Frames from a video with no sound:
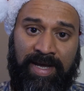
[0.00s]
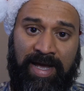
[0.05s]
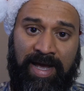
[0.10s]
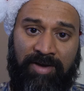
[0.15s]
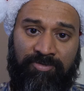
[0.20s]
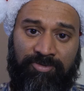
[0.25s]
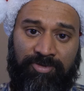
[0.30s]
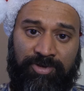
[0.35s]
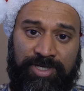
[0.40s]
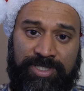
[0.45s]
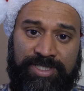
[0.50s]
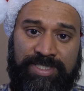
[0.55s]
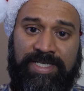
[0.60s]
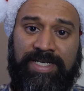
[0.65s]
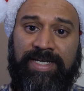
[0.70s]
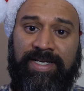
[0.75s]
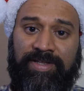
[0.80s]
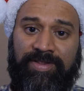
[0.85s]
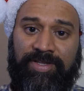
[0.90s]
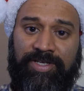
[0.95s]
Every
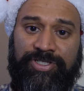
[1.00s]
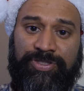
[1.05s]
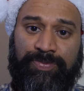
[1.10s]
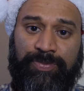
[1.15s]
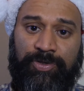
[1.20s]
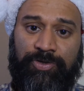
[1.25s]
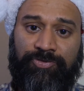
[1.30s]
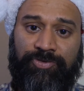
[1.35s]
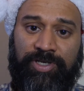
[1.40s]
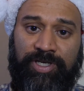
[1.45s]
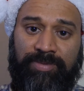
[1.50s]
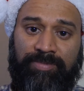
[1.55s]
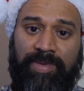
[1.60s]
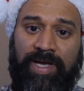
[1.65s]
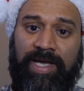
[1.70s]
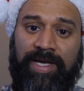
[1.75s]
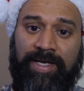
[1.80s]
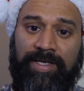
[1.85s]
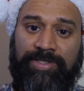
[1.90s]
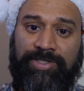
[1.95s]
scene in this movie
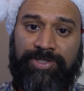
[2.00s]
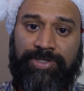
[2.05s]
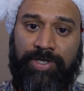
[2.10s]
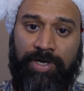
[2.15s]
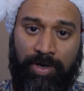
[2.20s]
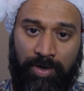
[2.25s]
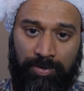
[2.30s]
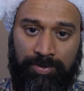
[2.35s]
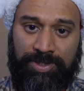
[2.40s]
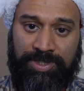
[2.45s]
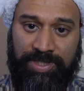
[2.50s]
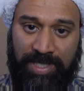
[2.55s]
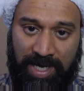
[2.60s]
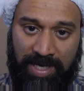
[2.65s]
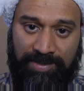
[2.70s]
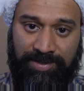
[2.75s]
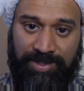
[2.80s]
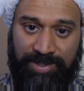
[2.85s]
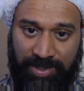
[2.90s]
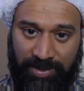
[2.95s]
makes no
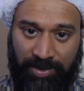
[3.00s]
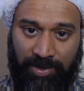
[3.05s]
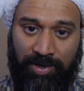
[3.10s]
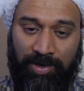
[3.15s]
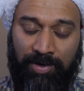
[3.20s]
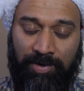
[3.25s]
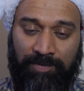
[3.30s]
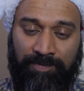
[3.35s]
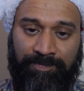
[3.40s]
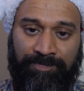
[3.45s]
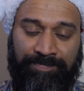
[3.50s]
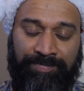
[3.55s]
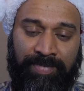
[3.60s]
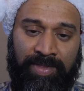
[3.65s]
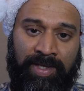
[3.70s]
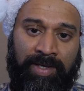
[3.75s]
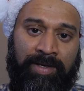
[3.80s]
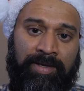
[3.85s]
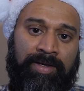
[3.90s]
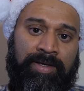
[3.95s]
sense at all.
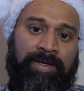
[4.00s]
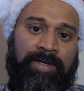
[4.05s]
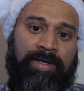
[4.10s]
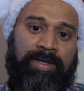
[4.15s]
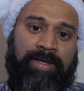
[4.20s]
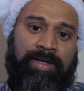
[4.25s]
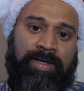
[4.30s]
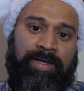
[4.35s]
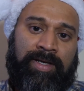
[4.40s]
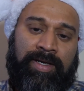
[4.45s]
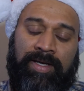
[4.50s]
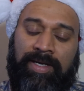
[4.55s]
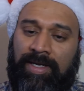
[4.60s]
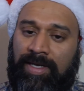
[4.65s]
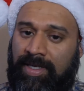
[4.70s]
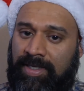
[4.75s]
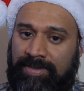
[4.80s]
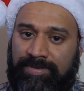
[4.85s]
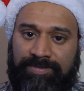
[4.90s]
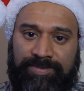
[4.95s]

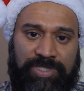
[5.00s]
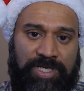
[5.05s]
It